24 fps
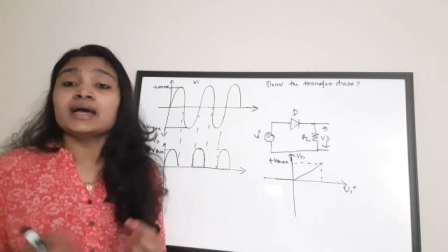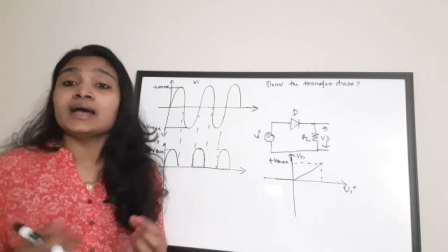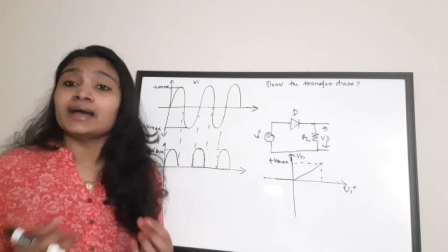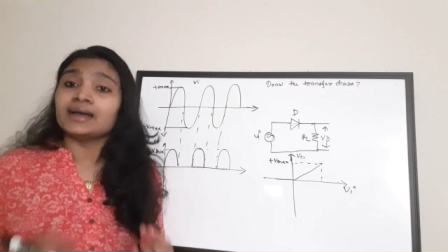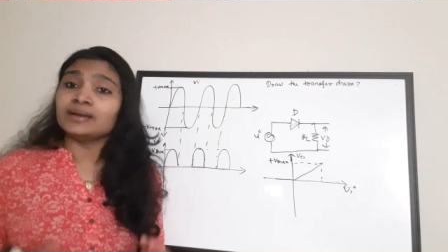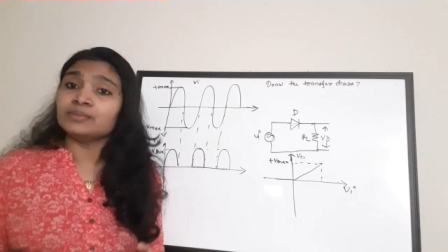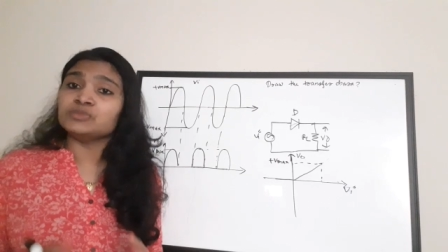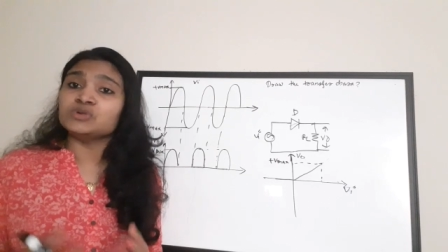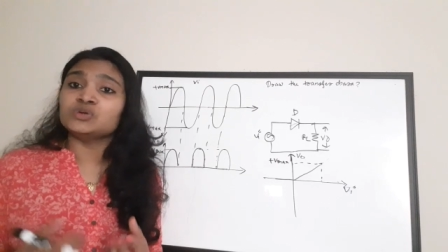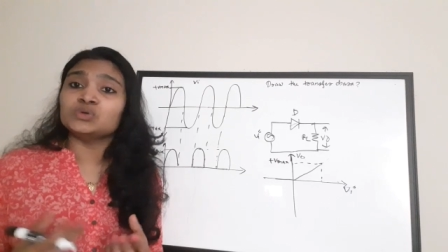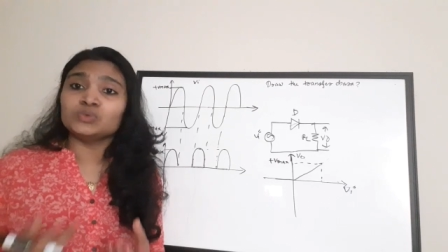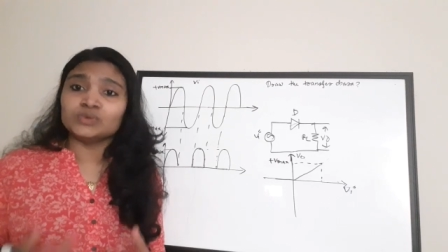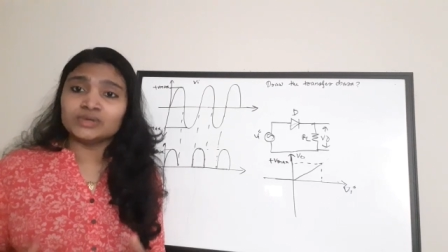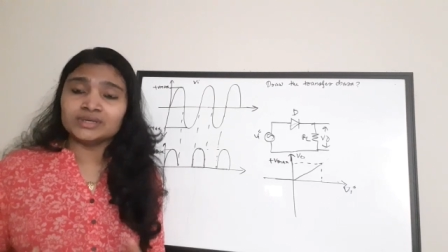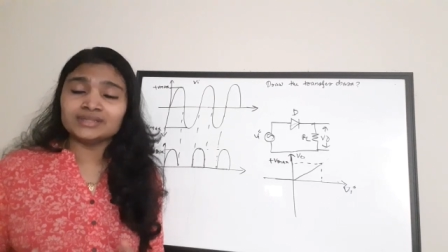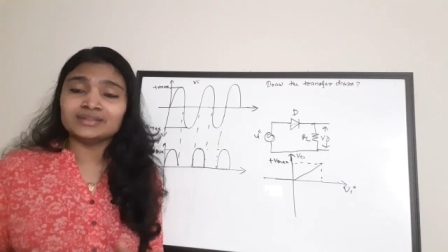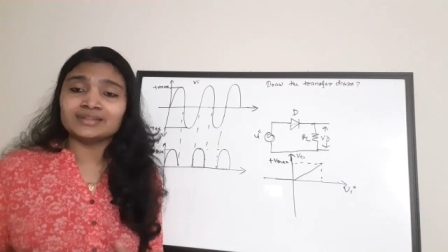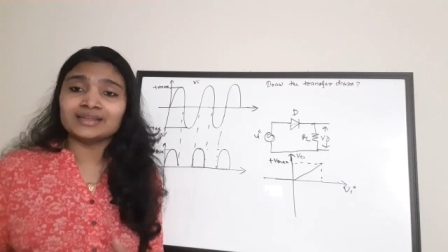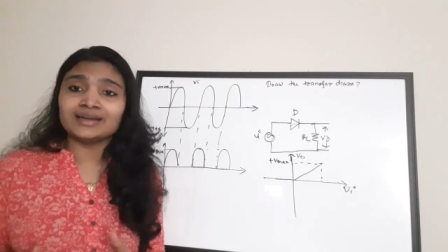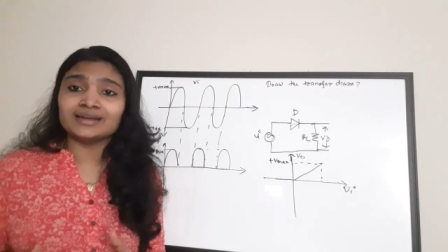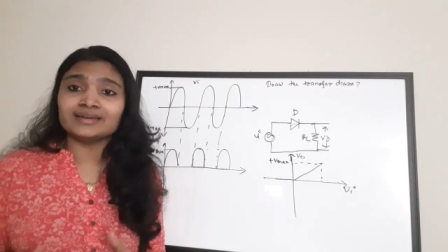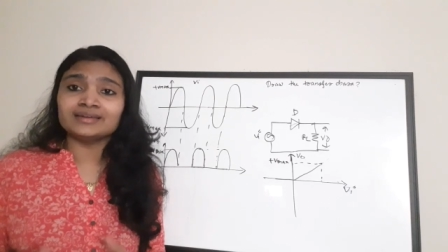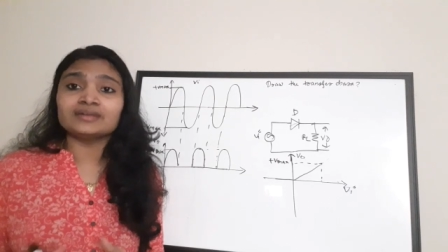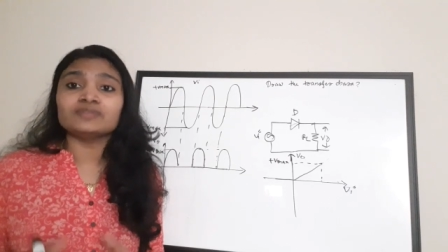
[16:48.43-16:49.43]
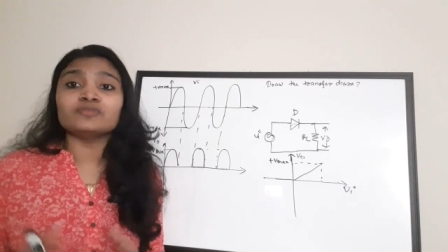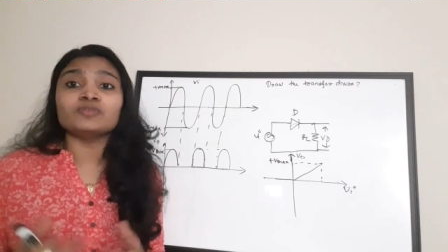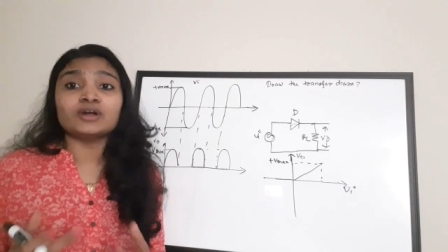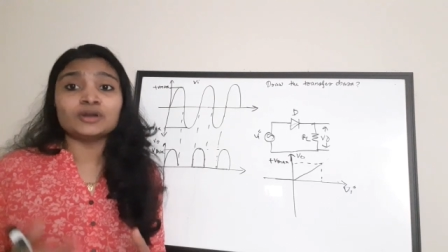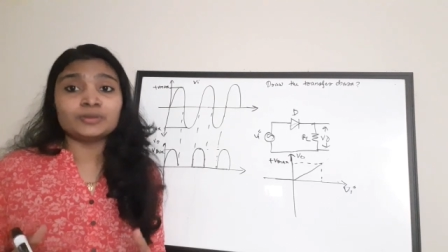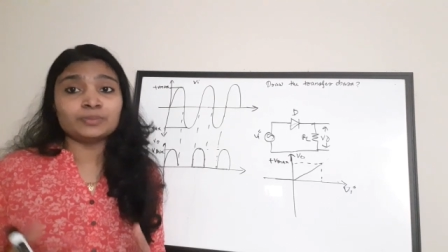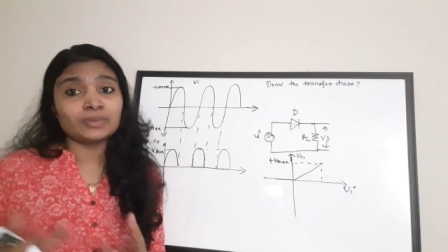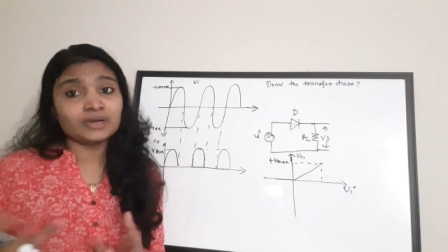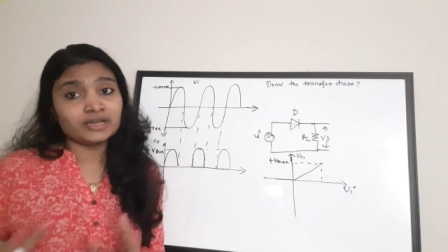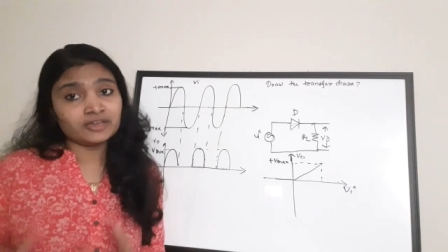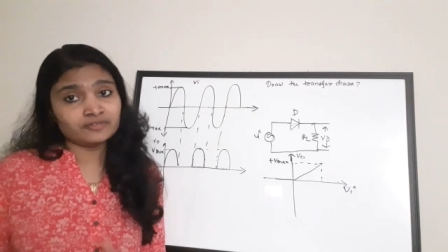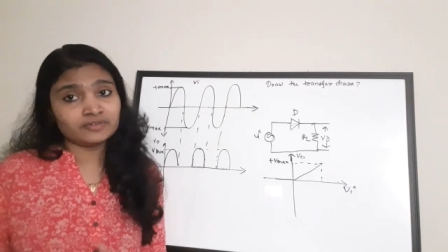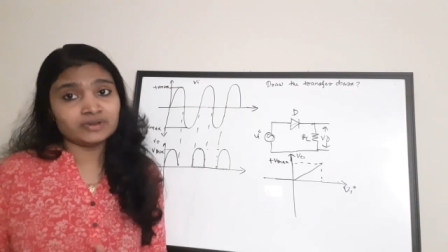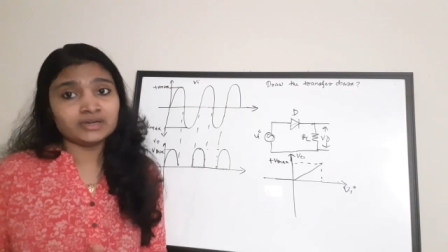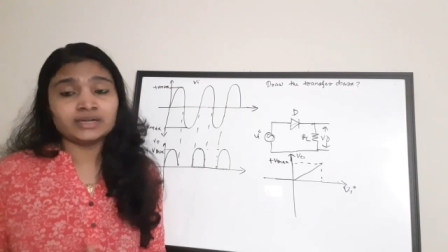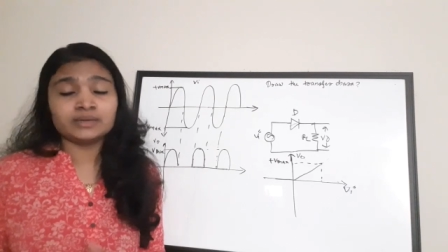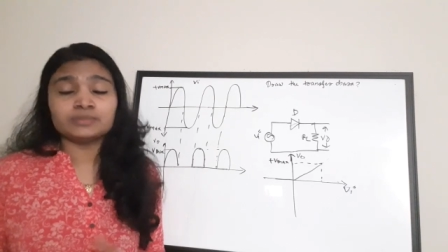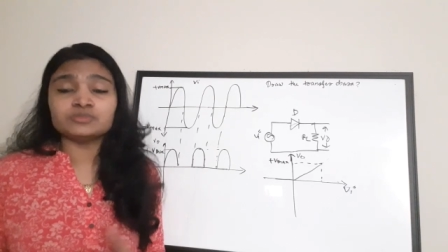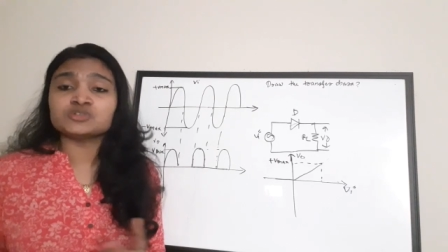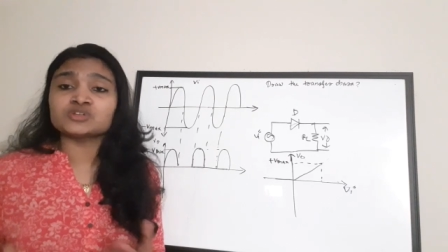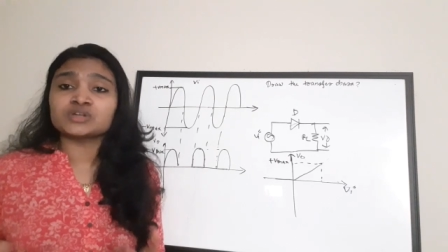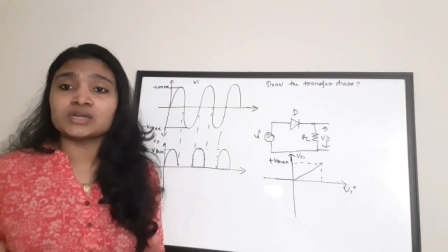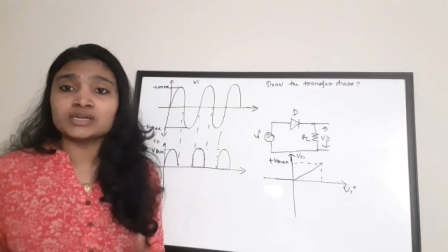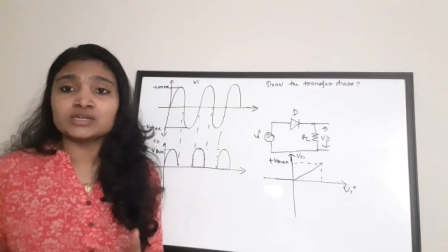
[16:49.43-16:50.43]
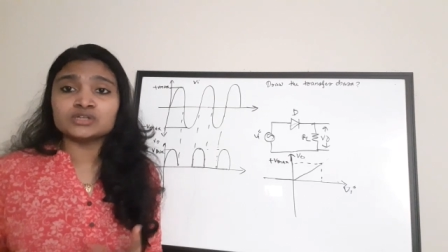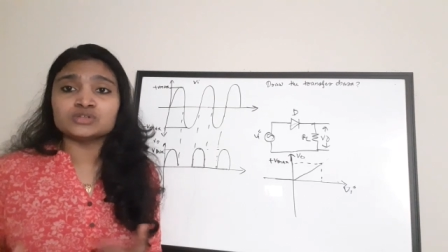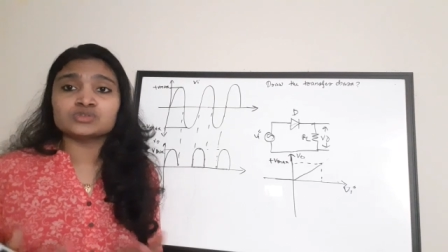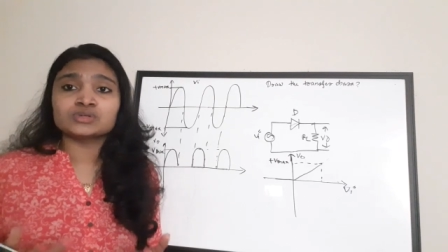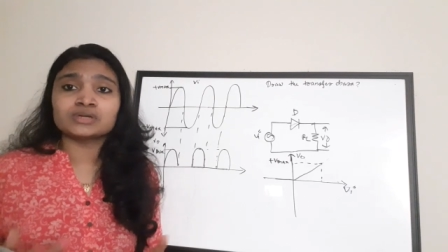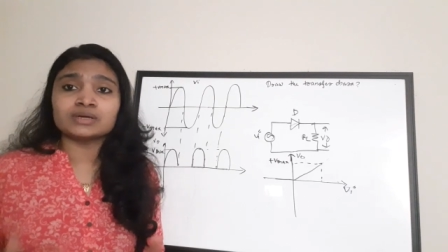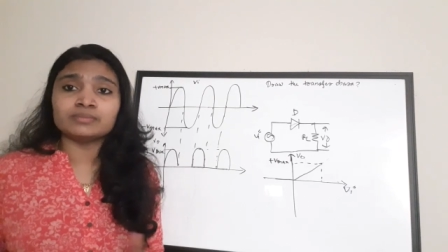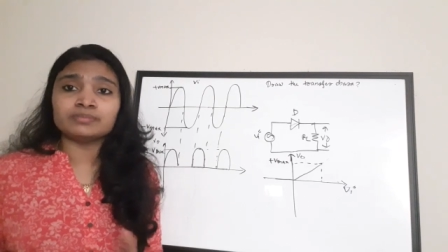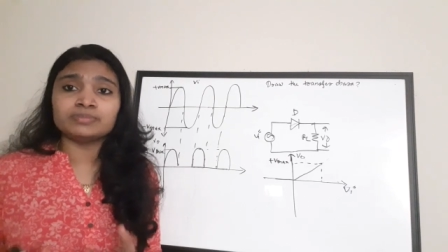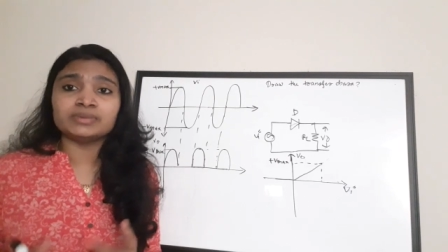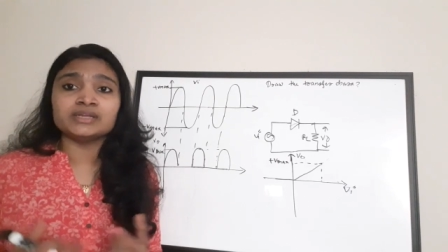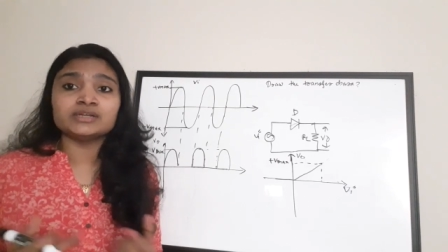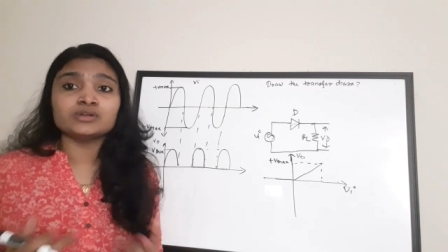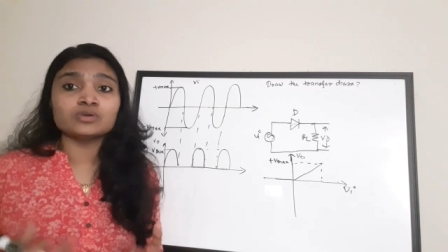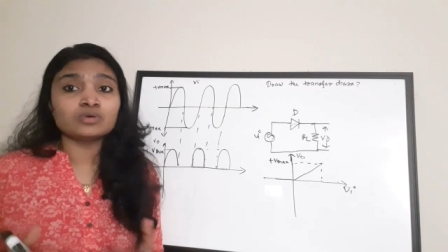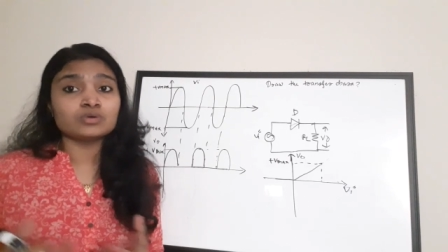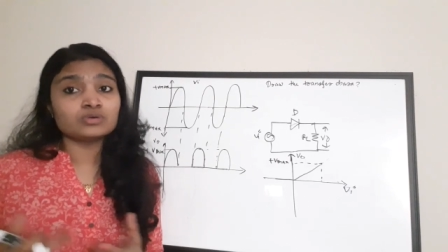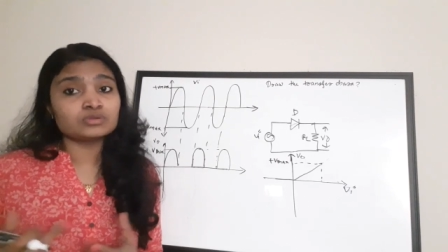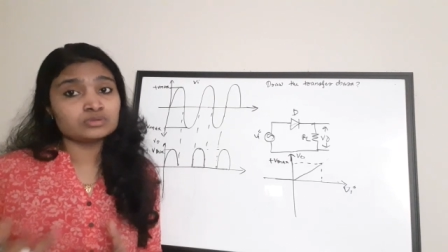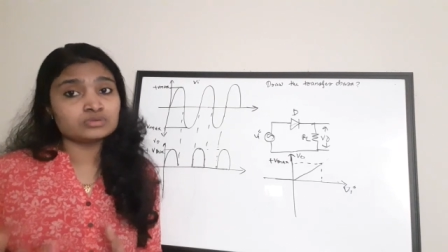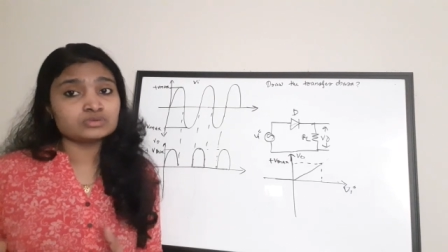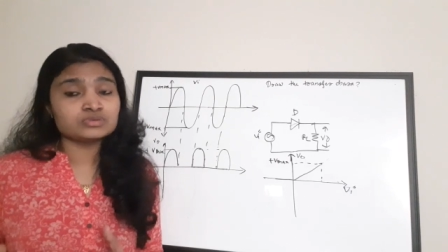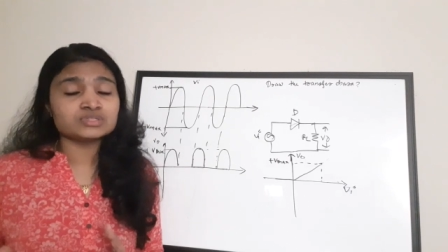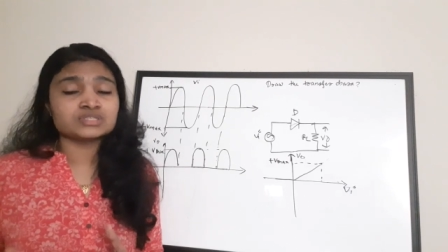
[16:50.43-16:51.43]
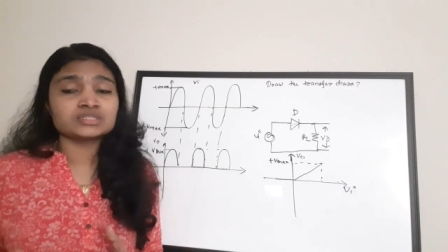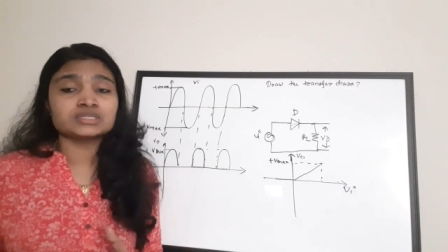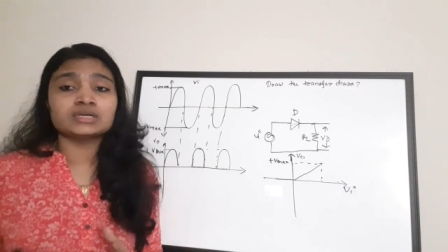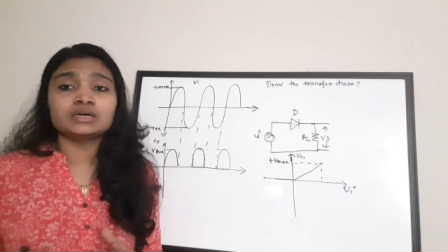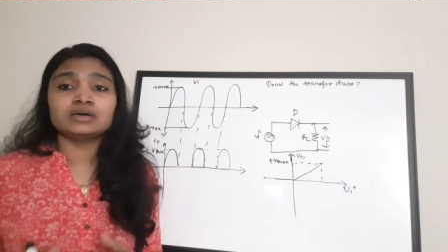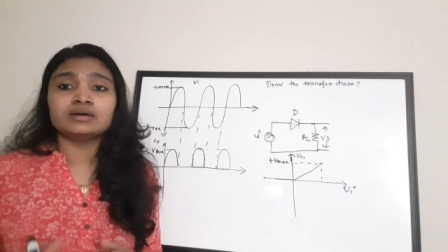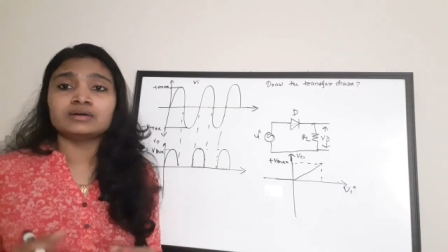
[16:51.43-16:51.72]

I'm doing that one by one. I'm trying to complete all those